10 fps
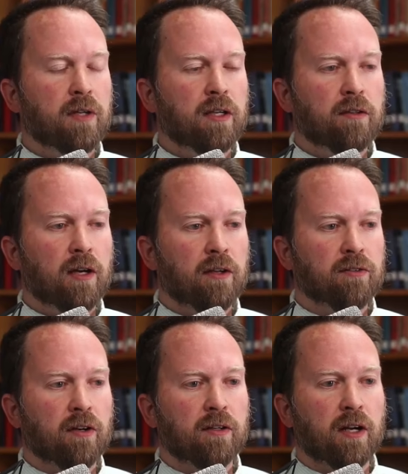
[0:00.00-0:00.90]
update you
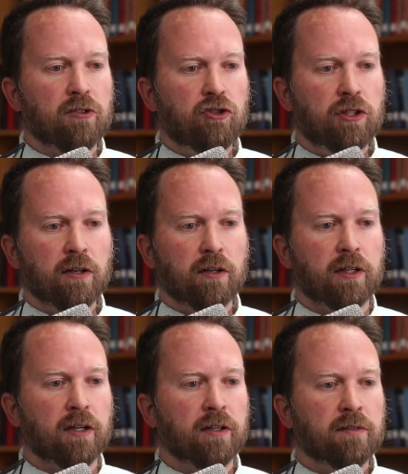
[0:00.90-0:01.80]
guys on
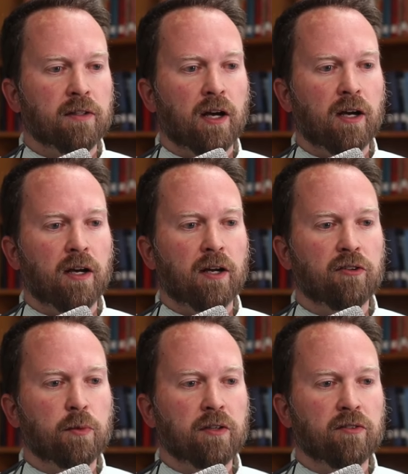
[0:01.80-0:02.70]
Nigeria, I
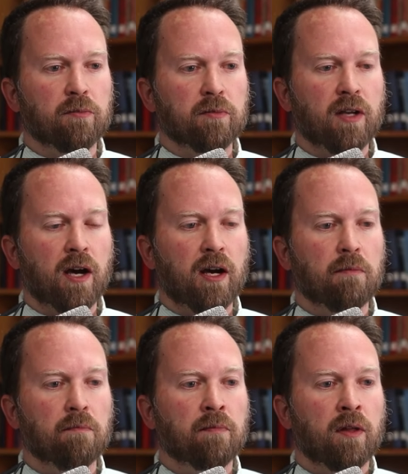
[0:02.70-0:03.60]
spent some
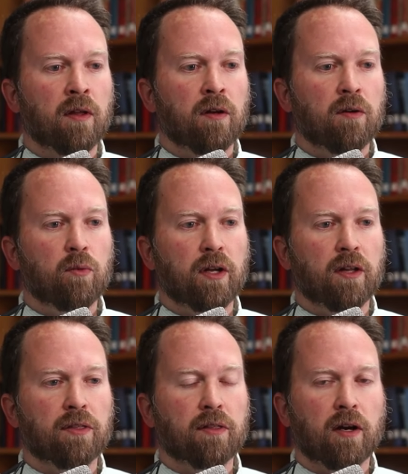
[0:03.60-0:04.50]
time
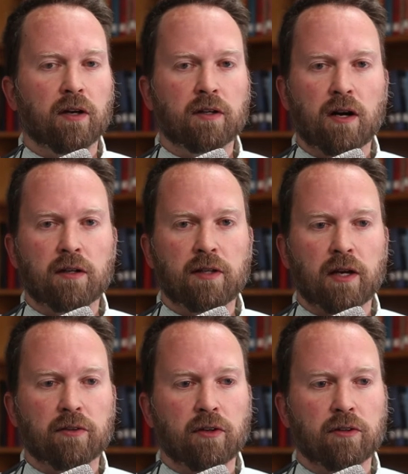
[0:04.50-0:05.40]
with
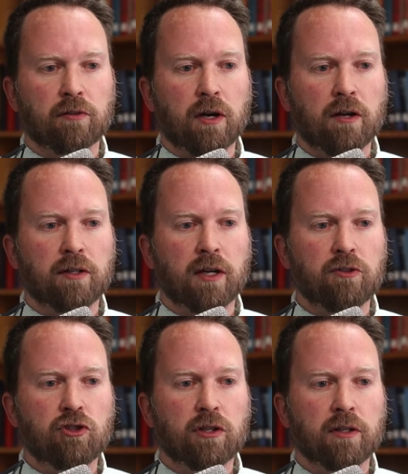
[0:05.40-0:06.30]
contacts on the ground in
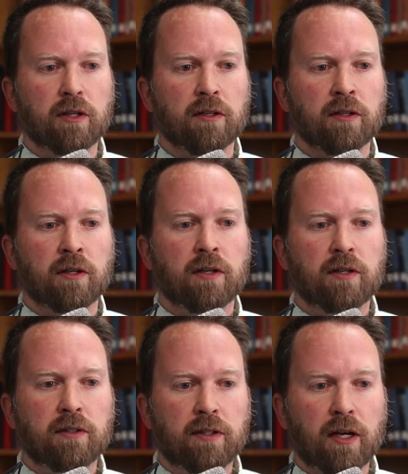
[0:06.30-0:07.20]
Nigeria
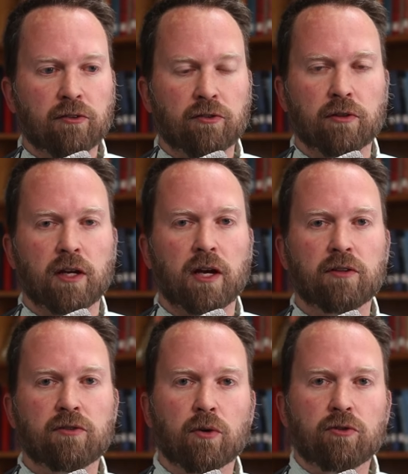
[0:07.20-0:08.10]
yesterday.
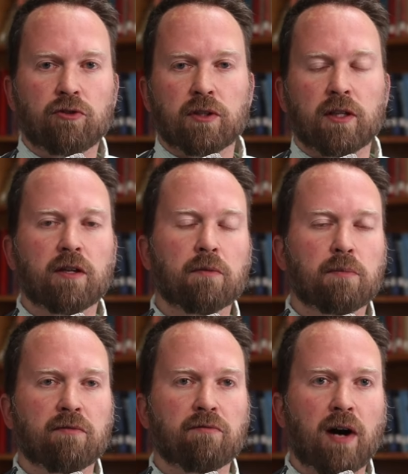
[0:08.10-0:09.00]
I told you that there
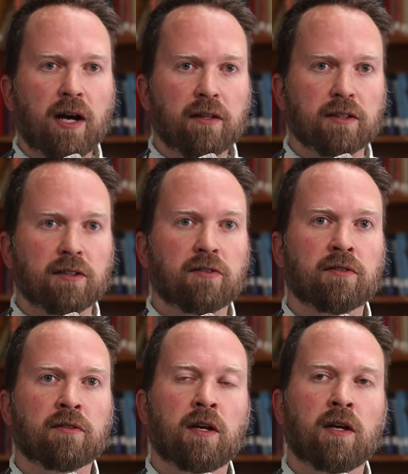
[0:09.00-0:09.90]
had been
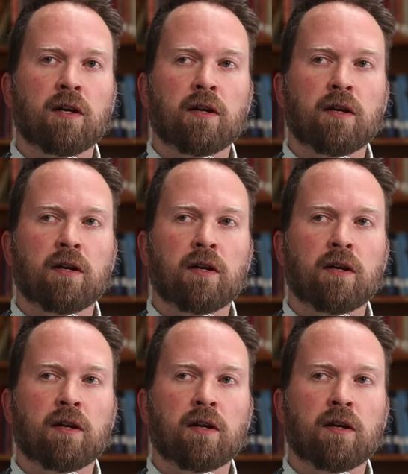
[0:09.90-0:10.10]
violence